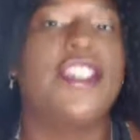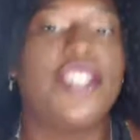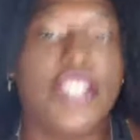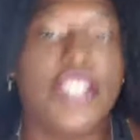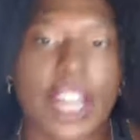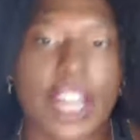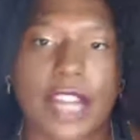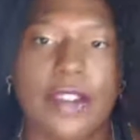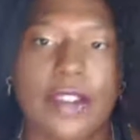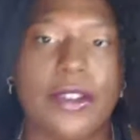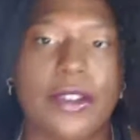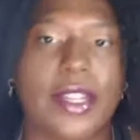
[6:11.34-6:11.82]

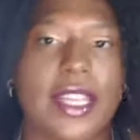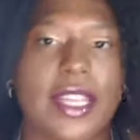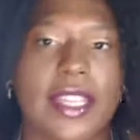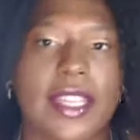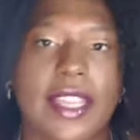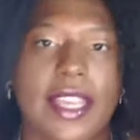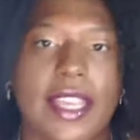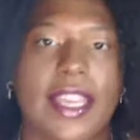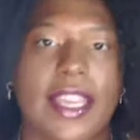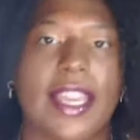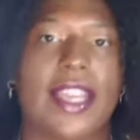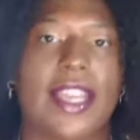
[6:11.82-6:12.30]
generally
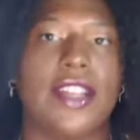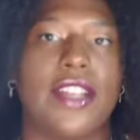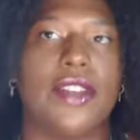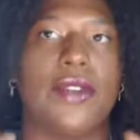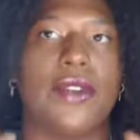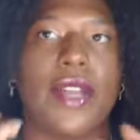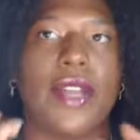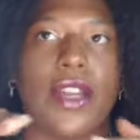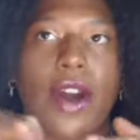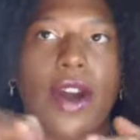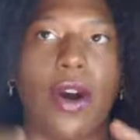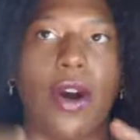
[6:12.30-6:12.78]
thinking,
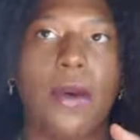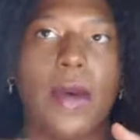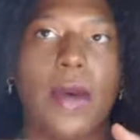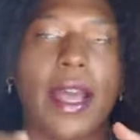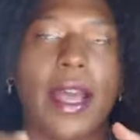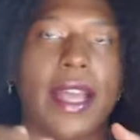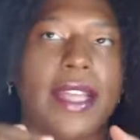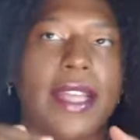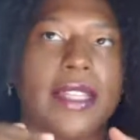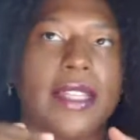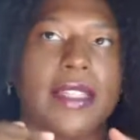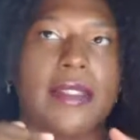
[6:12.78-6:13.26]
you can
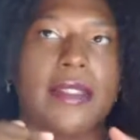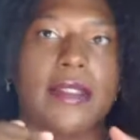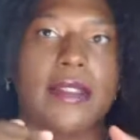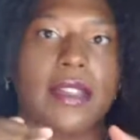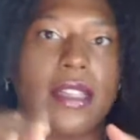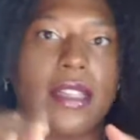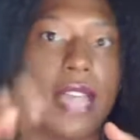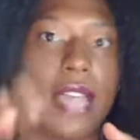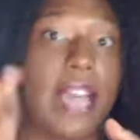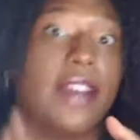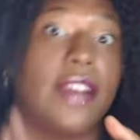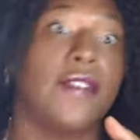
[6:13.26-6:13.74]
always
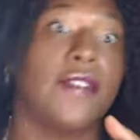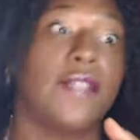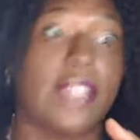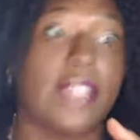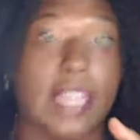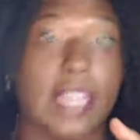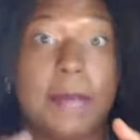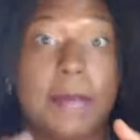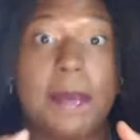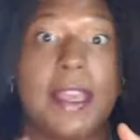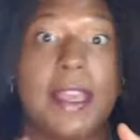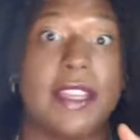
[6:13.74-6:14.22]
kind of
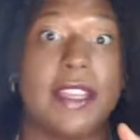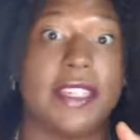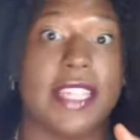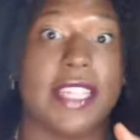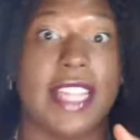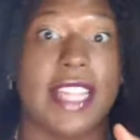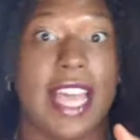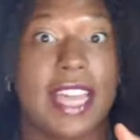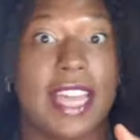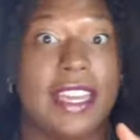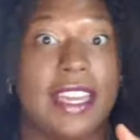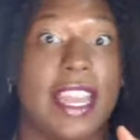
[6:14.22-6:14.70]
dip into
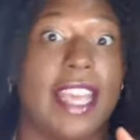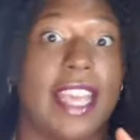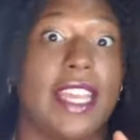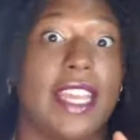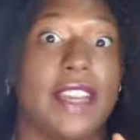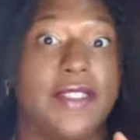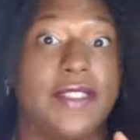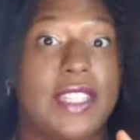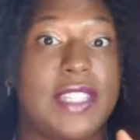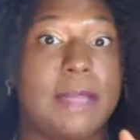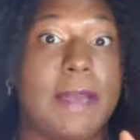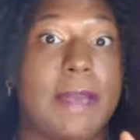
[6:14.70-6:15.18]
that
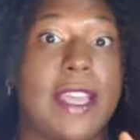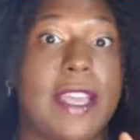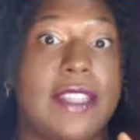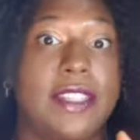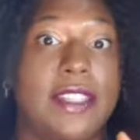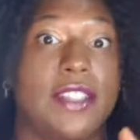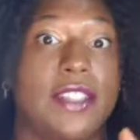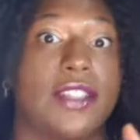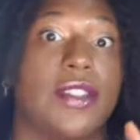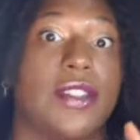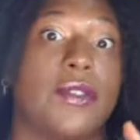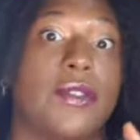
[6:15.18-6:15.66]
negative space.
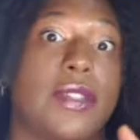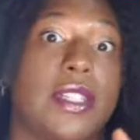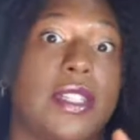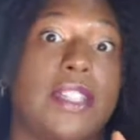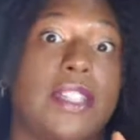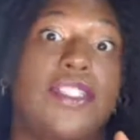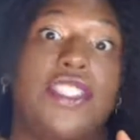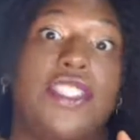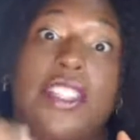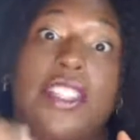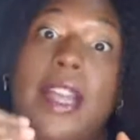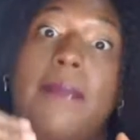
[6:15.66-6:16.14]
And so it's
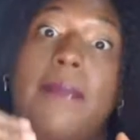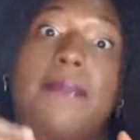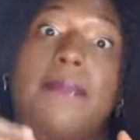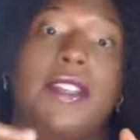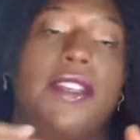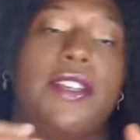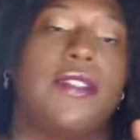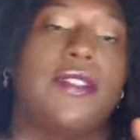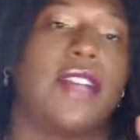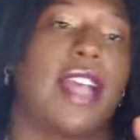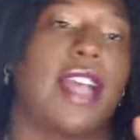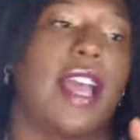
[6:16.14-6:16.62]
just up
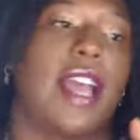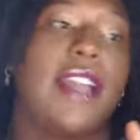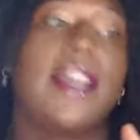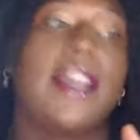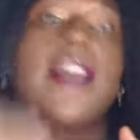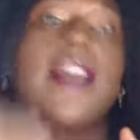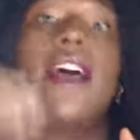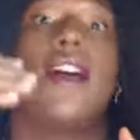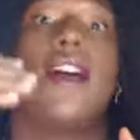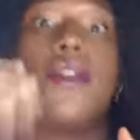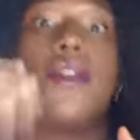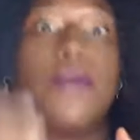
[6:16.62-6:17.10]
to you to kind
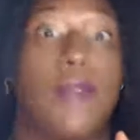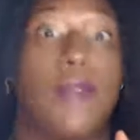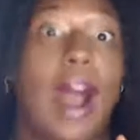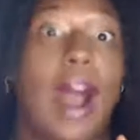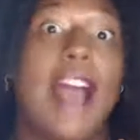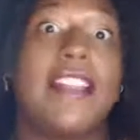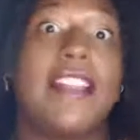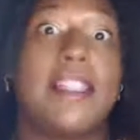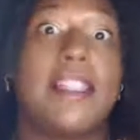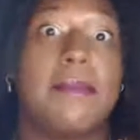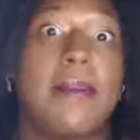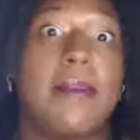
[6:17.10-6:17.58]
of
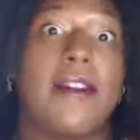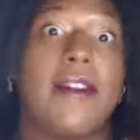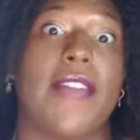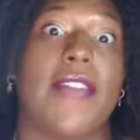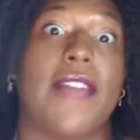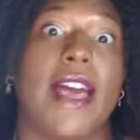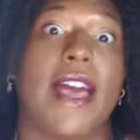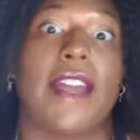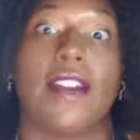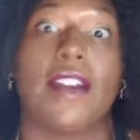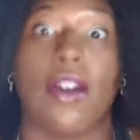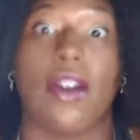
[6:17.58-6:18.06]
rise above
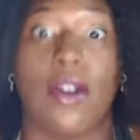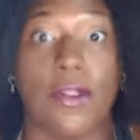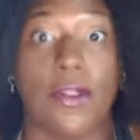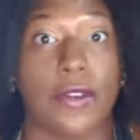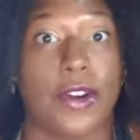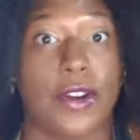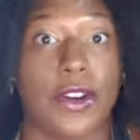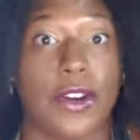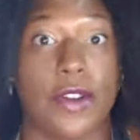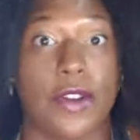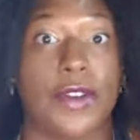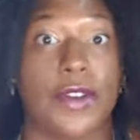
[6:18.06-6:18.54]
that
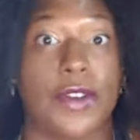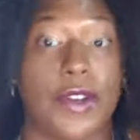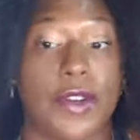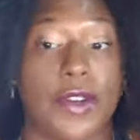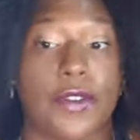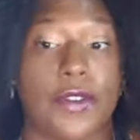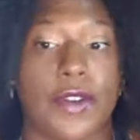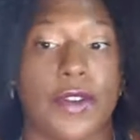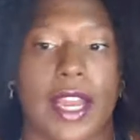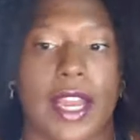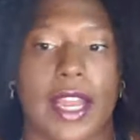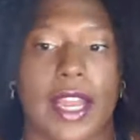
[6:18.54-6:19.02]
over and over and
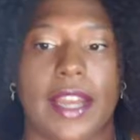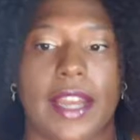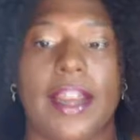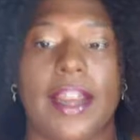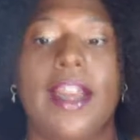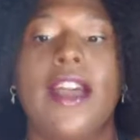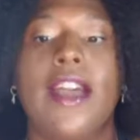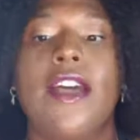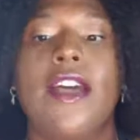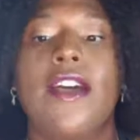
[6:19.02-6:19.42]
over again.